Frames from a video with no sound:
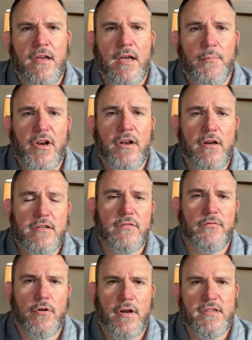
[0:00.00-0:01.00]
And because
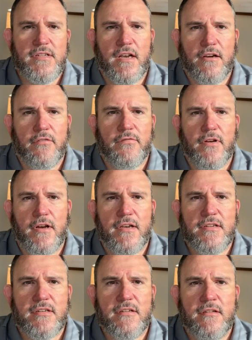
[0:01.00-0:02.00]
of Christ's
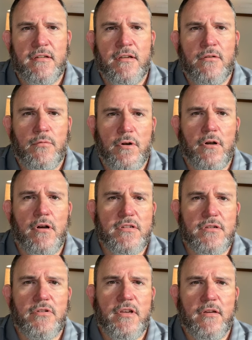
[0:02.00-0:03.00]
sacrifice, we are
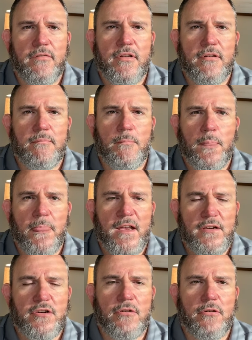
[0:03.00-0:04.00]
also given
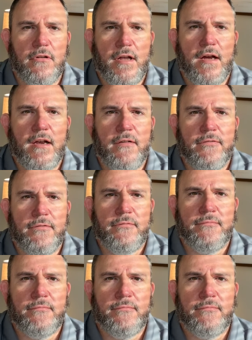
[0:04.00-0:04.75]
eternal life.